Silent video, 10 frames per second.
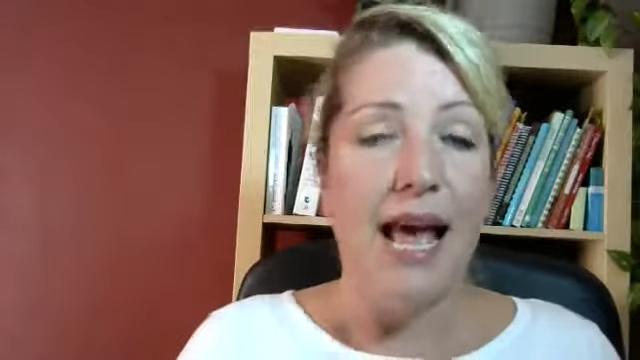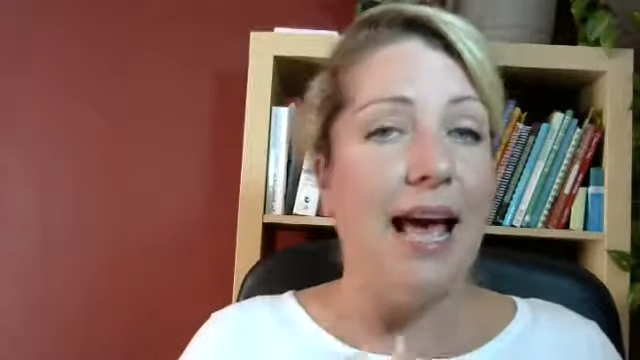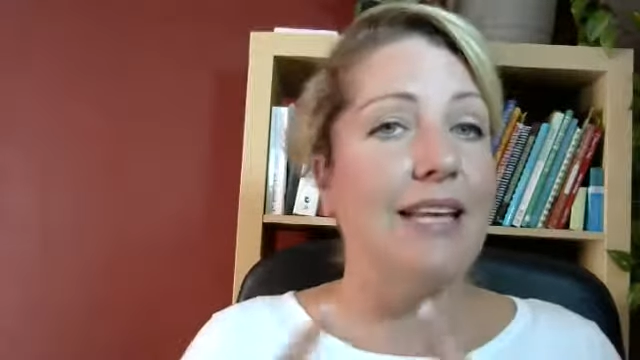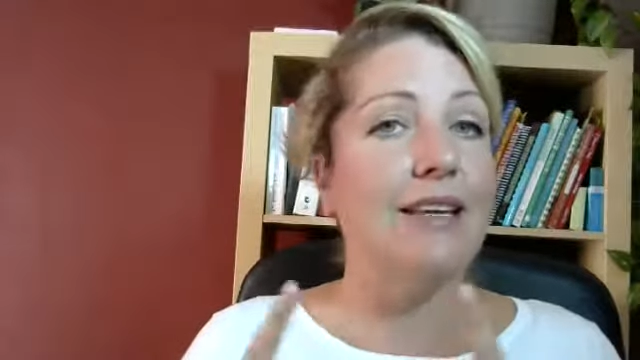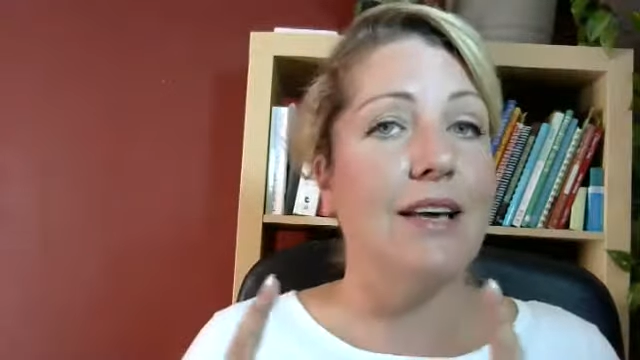
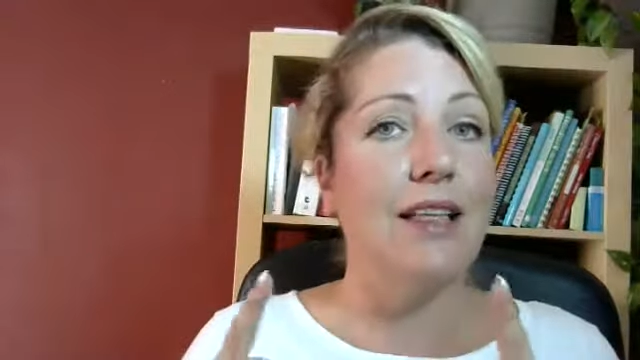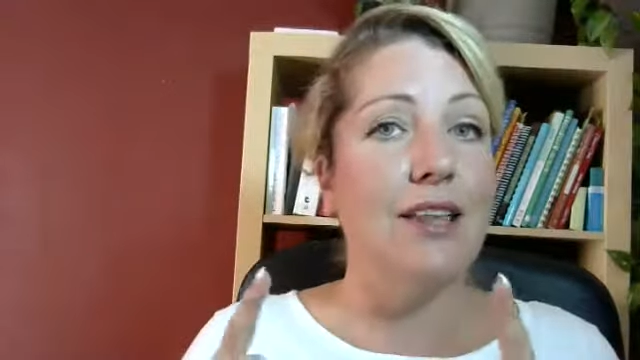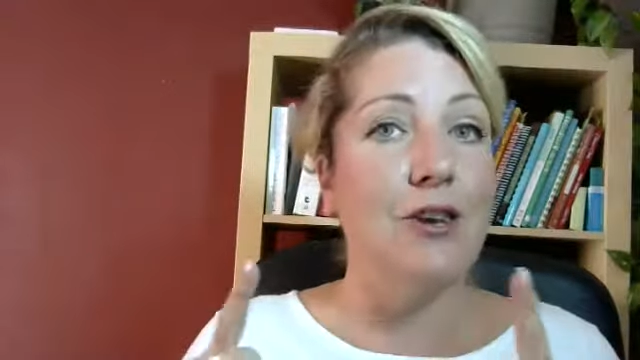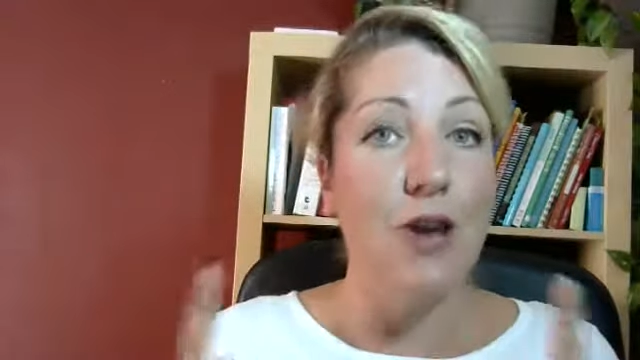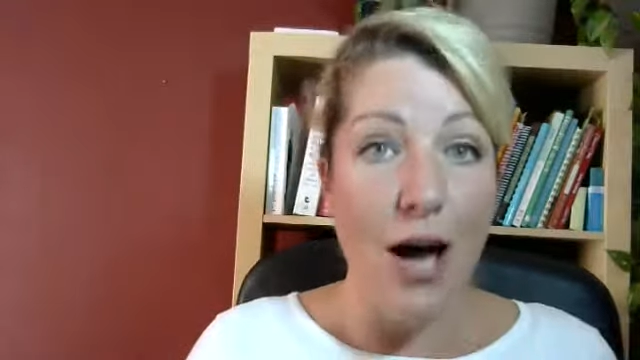And
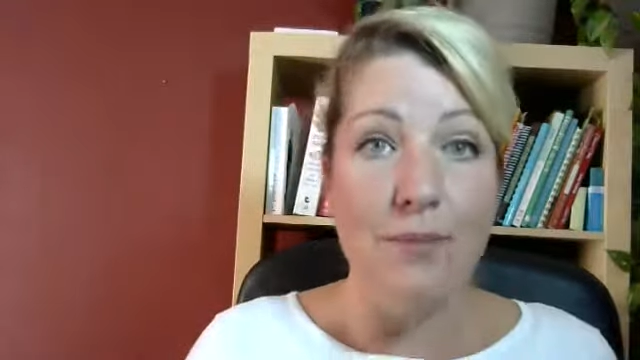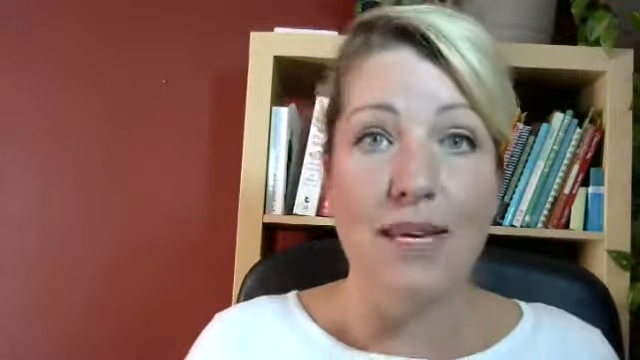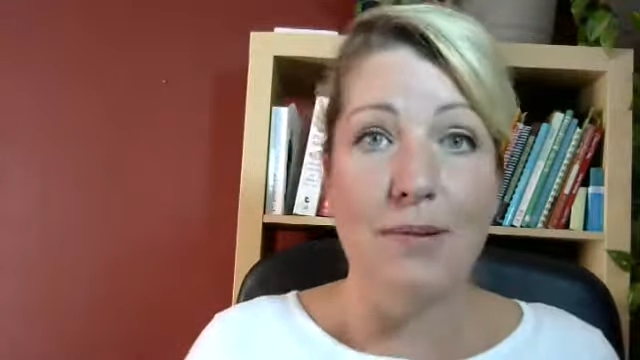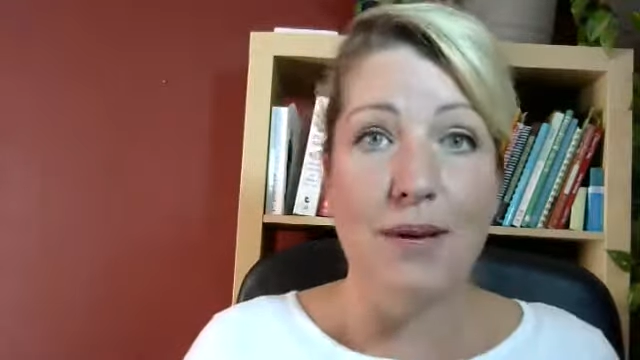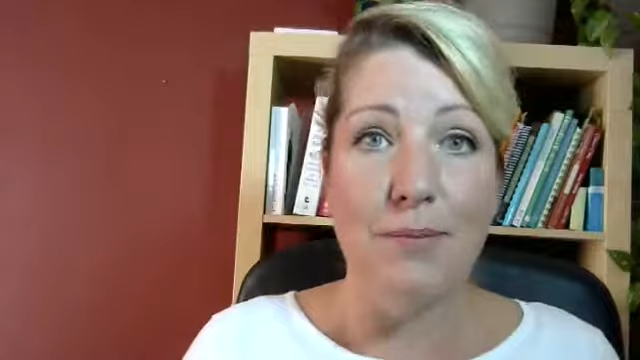not
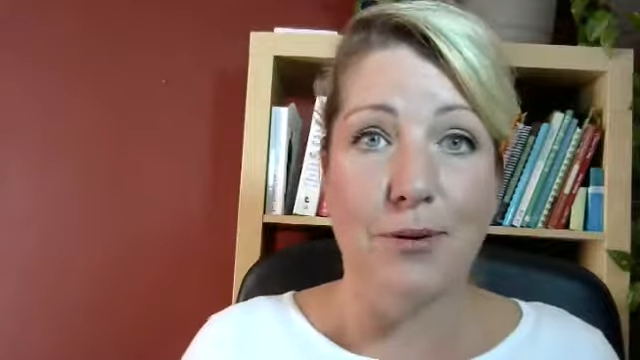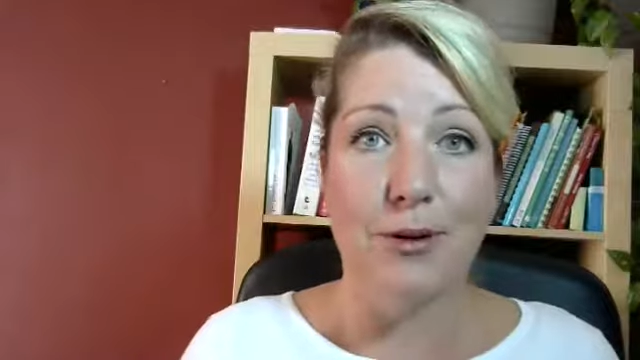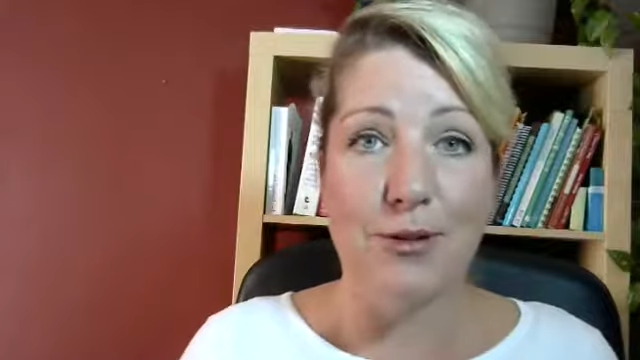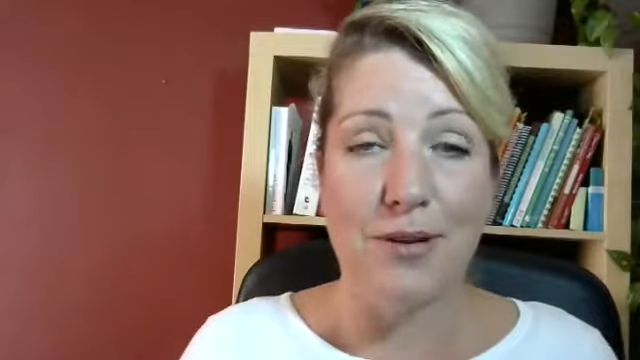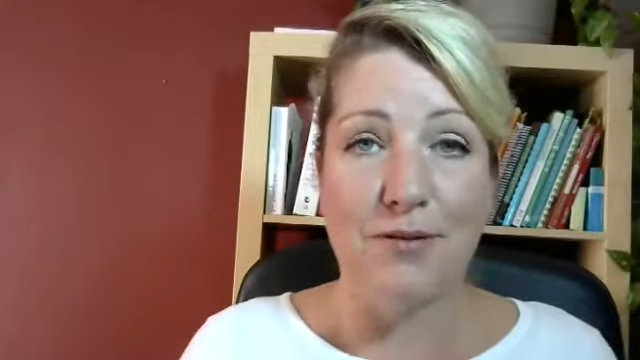many people
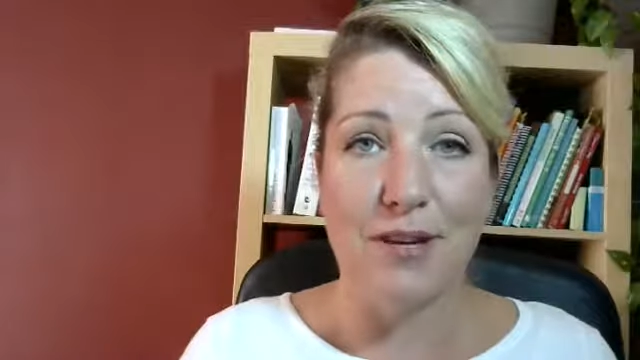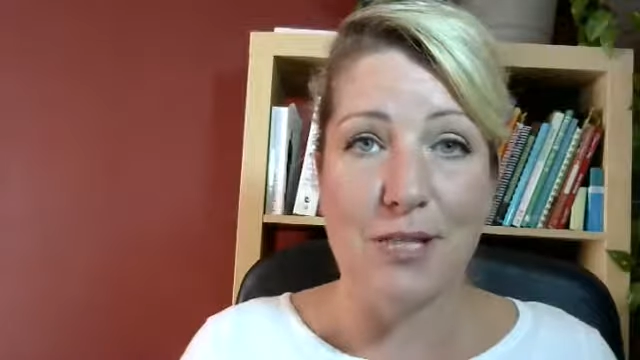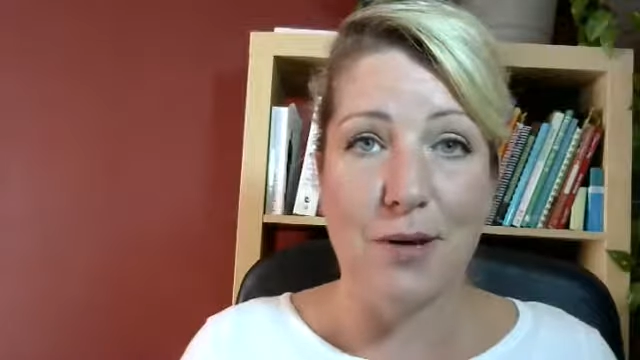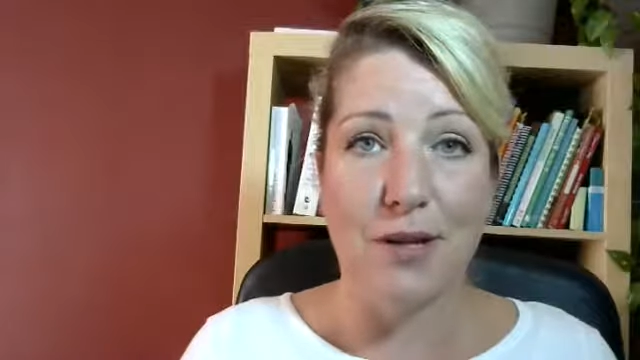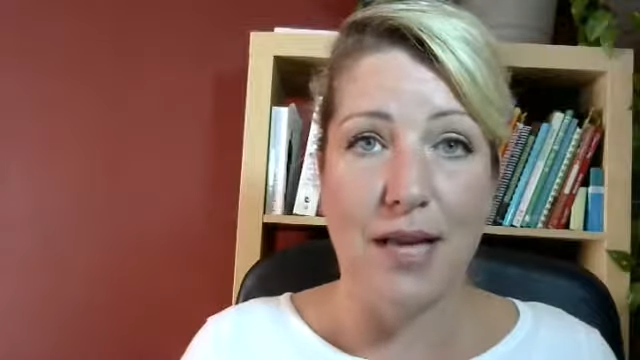are doing
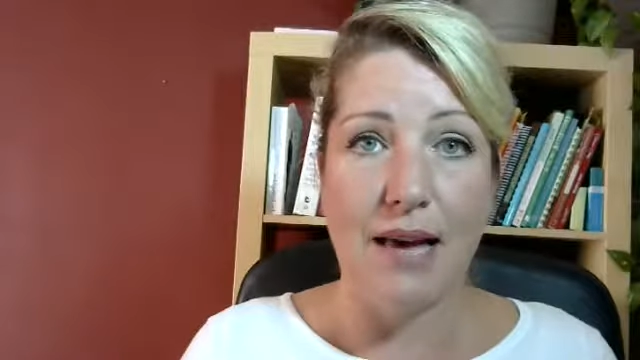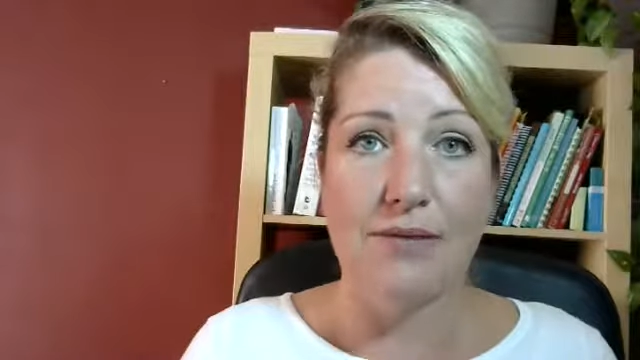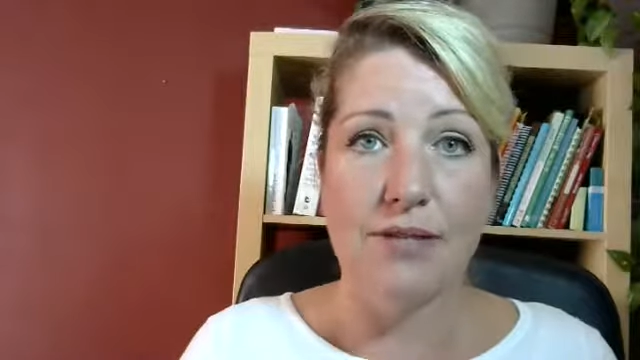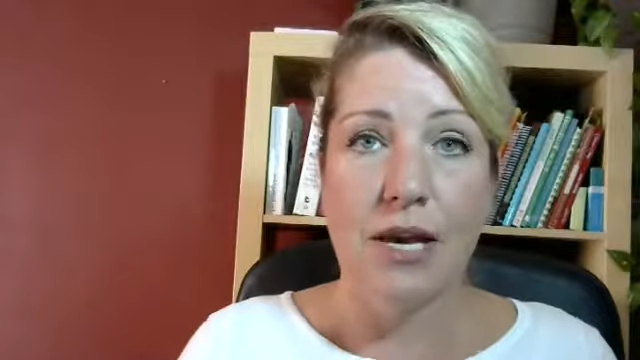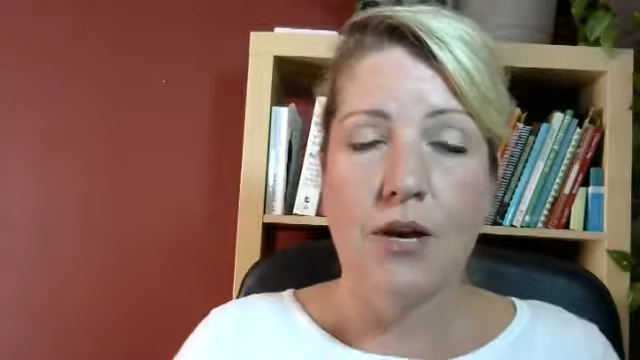Facebook
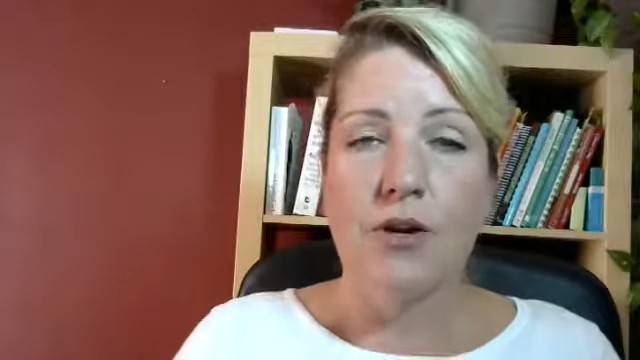Lives.